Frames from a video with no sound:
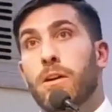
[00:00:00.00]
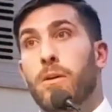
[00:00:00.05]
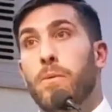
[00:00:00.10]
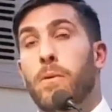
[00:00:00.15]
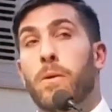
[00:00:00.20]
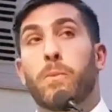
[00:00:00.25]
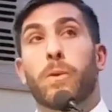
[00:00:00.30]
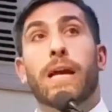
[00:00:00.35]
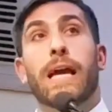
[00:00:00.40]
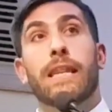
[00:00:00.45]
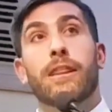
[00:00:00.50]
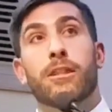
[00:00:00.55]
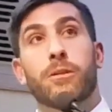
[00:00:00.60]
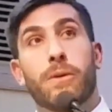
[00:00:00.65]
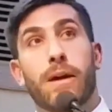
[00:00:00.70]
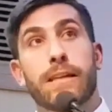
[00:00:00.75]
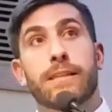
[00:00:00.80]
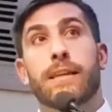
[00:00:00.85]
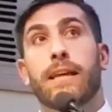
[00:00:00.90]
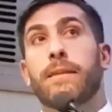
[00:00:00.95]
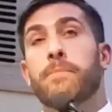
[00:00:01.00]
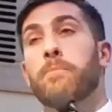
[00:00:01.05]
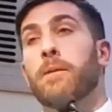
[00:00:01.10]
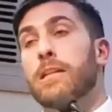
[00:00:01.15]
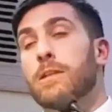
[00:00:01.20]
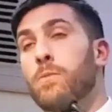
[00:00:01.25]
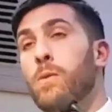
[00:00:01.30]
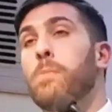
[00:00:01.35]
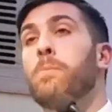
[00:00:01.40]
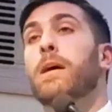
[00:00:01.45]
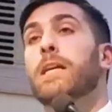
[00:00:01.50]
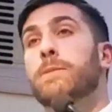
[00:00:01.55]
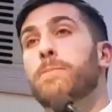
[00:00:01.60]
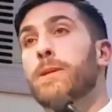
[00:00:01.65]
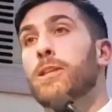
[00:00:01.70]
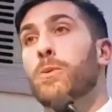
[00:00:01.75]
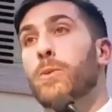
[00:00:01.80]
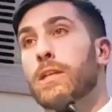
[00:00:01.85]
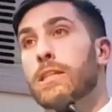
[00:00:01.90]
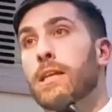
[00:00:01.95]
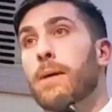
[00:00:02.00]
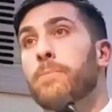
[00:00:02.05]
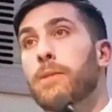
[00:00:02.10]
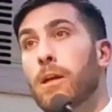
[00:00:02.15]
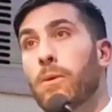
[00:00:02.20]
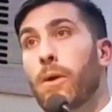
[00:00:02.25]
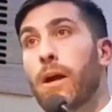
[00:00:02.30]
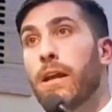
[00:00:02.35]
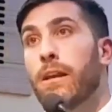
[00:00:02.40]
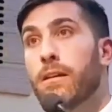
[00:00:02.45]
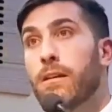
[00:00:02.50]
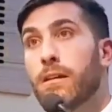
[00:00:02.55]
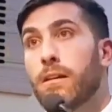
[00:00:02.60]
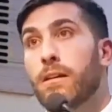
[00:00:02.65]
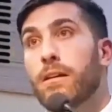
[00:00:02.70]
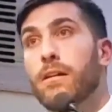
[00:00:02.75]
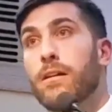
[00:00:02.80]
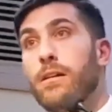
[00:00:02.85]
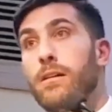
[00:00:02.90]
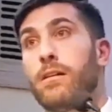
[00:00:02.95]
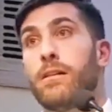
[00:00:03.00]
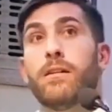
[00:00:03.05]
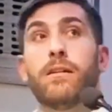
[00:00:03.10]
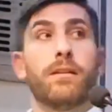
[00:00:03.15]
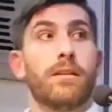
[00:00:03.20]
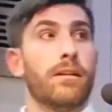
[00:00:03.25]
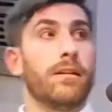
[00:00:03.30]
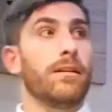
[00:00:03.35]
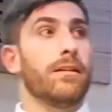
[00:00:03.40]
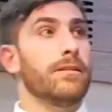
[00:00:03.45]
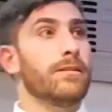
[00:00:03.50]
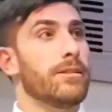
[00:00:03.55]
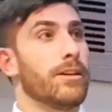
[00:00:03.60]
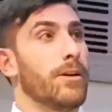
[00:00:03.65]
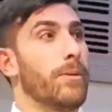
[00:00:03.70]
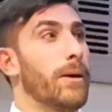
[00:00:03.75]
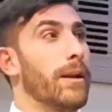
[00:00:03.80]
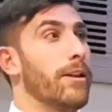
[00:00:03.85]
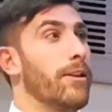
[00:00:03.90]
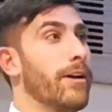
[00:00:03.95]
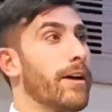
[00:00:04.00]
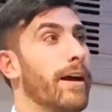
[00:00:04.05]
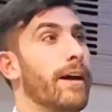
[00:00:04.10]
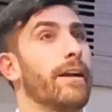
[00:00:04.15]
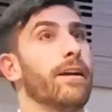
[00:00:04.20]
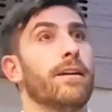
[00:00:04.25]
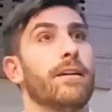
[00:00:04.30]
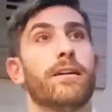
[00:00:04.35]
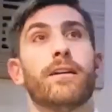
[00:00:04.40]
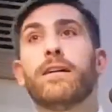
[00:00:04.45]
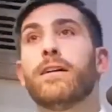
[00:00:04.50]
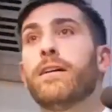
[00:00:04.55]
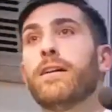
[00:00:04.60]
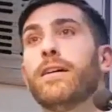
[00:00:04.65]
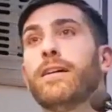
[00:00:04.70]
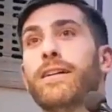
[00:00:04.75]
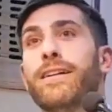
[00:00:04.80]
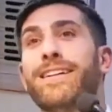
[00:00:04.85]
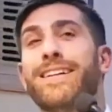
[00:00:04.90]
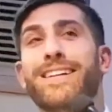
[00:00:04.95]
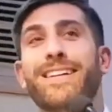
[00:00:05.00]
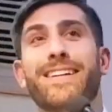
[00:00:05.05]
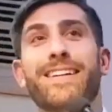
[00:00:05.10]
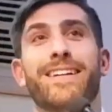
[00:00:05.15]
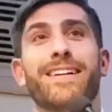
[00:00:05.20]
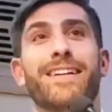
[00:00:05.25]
So when we're getting threats, it must, we must be doing something right. It's a good way to look at it.